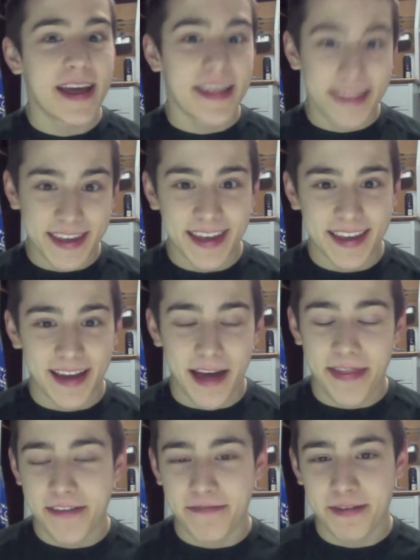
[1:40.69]

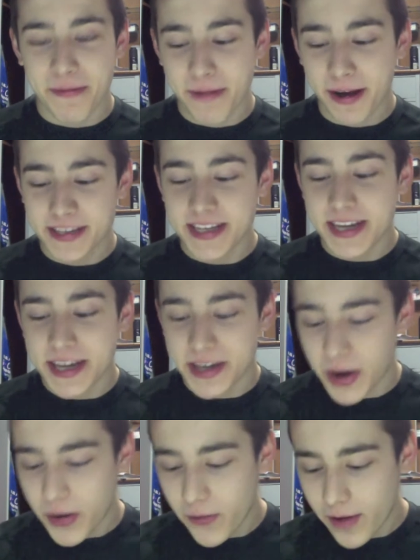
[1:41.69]
They've compared it to
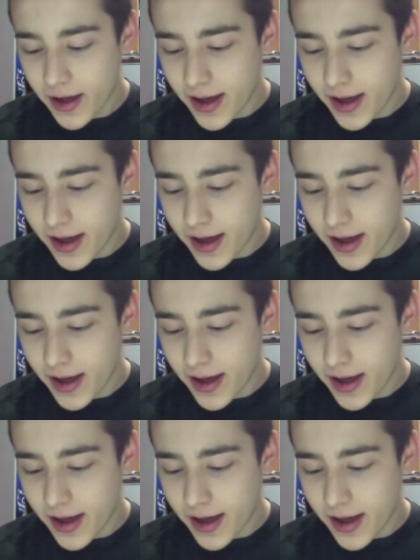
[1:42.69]
Ico.